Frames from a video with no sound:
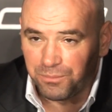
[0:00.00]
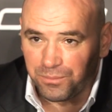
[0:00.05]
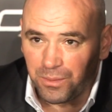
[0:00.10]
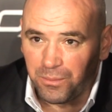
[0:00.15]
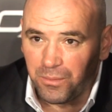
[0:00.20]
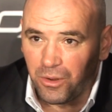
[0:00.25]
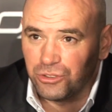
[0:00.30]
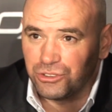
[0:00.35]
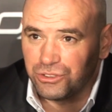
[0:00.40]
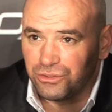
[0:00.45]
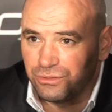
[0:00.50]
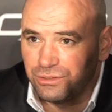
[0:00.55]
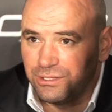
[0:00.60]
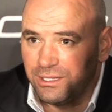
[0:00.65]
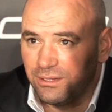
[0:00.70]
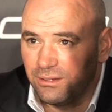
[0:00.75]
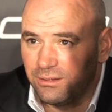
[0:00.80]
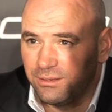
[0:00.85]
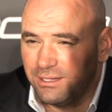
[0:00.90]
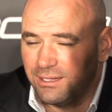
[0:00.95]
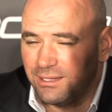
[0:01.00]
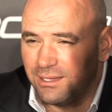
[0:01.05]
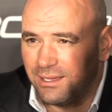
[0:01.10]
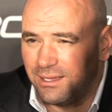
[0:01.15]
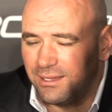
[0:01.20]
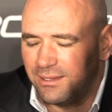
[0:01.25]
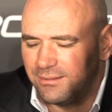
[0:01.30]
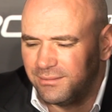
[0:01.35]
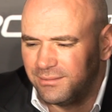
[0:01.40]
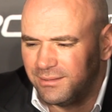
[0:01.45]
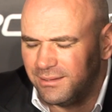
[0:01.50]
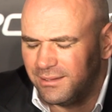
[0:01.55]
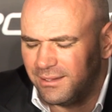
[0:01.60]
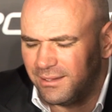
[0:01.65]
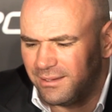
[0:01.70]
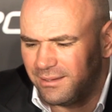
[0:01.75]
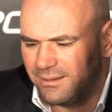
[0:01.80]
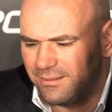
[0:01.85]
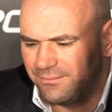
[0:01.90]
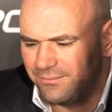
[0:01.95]
promotional deal,
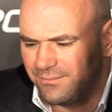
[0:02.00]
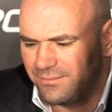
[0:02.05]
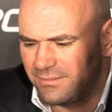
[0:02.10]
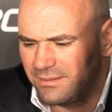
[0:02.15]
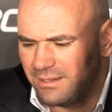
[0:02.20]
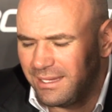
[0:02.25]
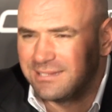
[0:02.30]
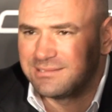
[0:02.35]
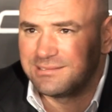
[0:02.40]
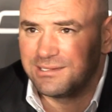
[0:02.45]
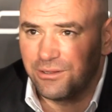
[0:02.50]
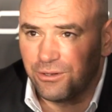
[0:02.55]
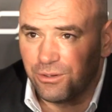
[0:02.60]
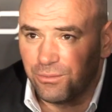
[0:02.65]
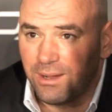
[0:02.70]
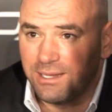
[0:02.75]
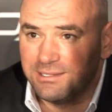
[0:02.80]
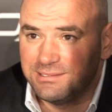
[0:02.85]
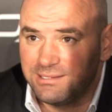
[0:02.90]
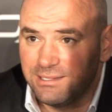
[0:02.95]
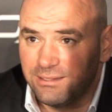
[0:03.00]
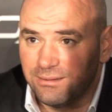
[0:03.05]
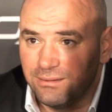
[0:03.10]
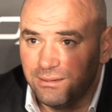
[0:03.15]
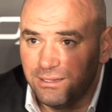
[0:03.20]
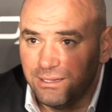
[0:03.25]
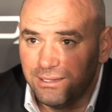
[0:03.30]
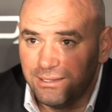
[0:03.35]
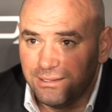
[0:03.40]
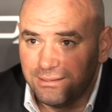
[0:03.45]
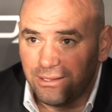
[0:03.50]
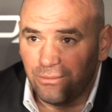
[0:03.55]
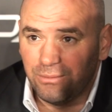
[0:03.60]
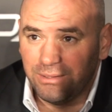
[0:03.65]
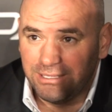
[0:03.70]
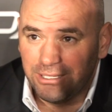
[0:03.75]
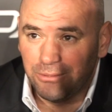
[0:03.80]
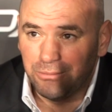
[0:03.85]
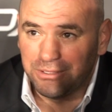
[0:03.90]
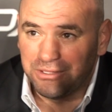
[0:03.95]
the ancillary rights deal that
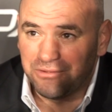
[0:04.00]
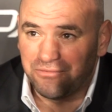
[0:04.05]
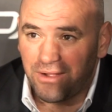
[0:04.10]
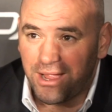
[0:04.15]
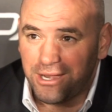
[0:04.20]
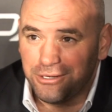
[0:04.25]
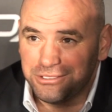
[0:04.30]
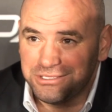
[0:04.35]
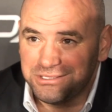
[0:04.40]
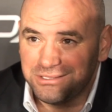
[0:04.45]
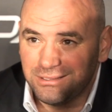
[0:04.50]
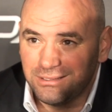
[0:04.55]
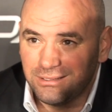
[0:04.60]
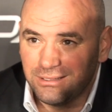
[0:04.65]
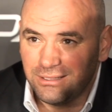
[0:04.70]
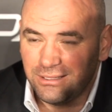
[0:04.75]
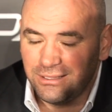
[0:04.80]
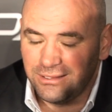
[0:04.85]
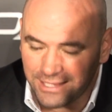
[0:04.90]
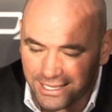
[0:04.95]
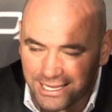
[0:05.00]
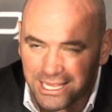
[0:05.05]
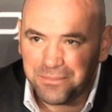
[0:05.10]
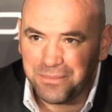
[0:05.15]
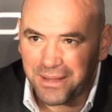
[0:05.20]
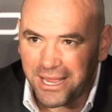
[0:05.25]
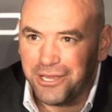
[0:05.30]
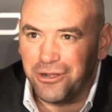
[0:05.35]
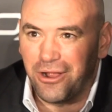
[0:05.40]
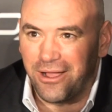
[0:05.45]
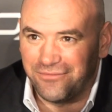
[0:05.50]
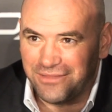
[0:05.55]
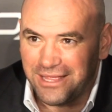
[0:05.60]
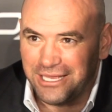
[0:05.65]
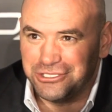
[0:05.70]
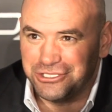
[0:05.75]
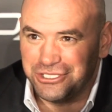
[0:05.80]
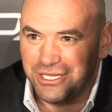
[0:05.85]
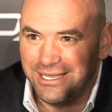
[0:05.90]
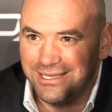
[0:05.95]
we did with the fighters, they get paid off
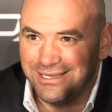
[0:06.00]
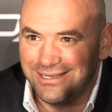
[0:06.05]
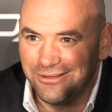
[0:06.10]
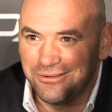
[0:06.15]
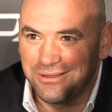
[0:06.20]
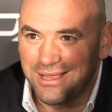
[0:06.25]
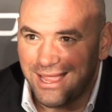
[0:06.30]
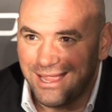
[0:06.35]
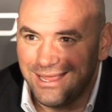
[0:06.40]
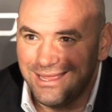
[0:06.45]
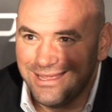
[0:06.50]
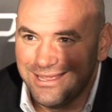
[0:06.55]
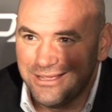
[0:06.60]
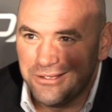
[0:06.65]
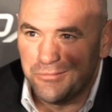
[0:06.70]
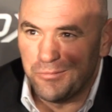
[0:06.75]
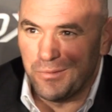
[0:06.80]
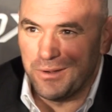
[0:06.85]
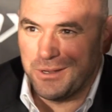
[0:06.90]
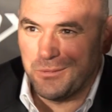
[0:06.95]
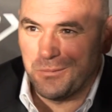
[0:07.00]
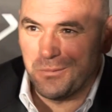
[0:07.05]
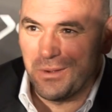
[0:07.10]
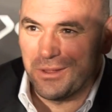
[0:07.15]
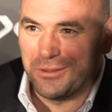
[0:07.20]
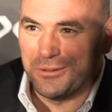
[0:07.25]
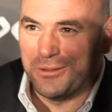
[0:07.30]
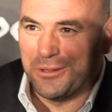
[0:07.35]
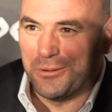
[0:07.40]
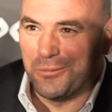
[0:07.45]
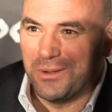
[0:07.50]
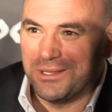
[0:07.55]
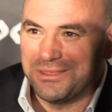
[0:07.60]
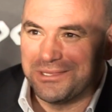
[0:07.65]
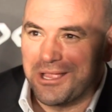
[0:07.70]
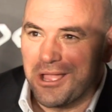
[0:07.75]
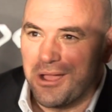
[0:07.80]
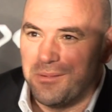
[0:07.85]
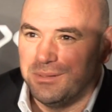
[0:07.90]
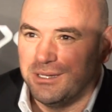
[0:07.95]
that shit, okay? Whether they're with
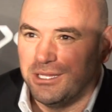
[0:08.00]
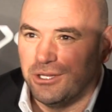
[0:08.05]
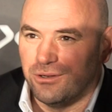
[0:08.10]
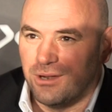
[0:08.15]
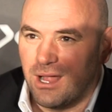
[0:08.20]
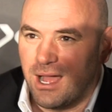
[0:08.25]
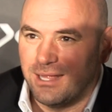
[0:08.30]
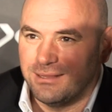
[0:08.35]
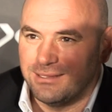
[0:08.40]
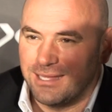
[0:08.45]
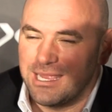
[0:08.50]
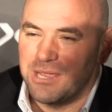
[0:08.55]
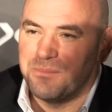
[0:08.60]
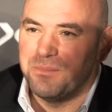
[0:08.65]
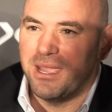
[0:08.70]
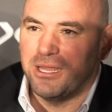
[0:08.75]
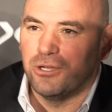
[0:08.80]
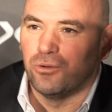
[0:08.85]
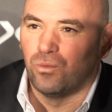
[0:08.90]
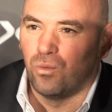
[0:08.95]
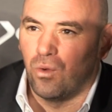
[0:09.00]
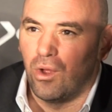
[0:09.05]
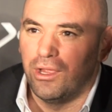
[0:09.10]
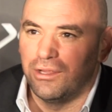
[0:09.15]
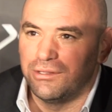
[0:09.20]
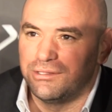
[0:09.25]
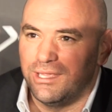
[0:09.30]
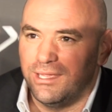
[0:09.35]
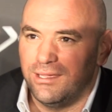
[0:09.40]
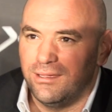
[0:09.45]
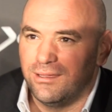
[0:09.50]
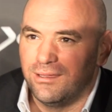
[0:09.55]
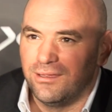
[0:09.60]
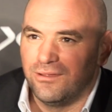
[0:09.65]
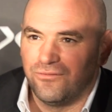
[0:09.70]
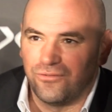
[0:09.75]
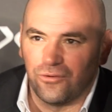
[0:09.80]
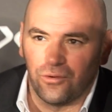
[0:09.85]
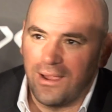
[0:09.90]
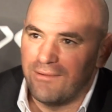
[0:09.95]
the company or not, they get paid a royalty
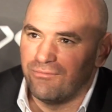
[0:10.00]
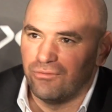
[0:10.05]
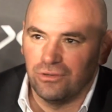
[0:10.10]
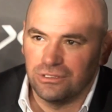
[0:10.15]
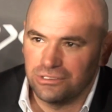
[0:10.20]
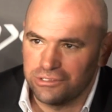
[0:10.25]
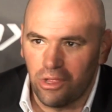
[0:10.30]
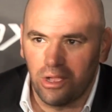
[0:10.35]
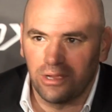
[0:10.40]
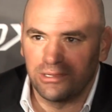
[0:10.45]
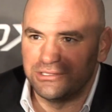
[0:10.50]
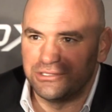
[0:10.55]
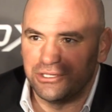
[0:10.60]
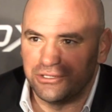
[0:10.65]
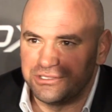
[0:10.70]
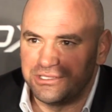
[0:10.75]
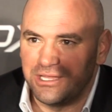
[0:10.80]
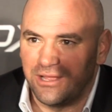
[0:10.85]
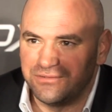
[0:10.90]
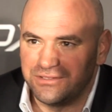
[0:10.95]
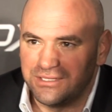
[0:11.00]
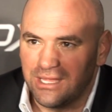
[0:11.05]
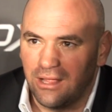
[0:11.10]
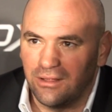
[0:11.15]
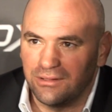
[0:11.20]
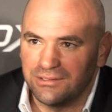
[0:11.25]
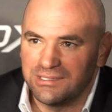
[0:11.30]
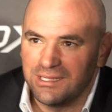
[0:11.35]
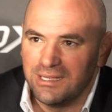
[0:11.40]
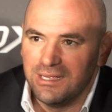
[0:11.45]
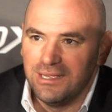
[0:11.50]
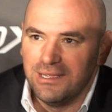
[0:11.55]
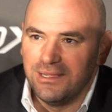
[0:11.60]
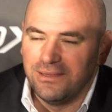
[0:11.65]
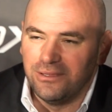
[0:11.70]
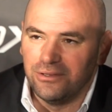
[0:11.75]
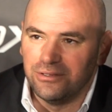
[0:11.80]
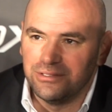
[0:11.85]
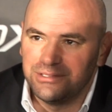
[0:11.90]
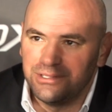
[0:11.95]
forever as long as their stuff sells.
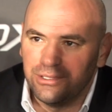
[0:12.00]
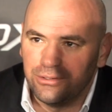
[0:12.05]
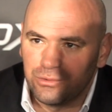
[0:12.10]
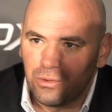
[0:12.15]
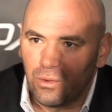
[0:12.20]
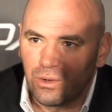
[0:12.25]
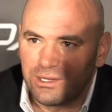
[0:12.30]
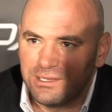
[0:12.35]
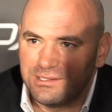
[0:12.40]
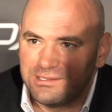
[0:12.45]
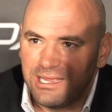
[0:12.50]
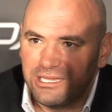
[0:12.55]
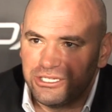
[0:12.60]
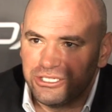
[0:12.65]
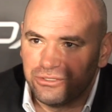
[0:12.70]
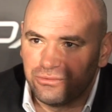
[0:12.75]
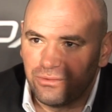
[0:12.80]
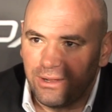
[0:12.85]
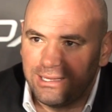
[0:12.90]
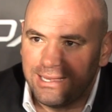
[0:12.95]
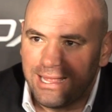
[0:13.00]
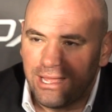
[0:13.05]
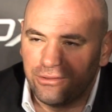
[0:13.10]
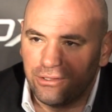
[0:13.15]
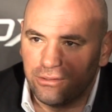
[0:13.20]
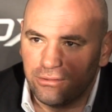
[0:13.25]
There's organizations right now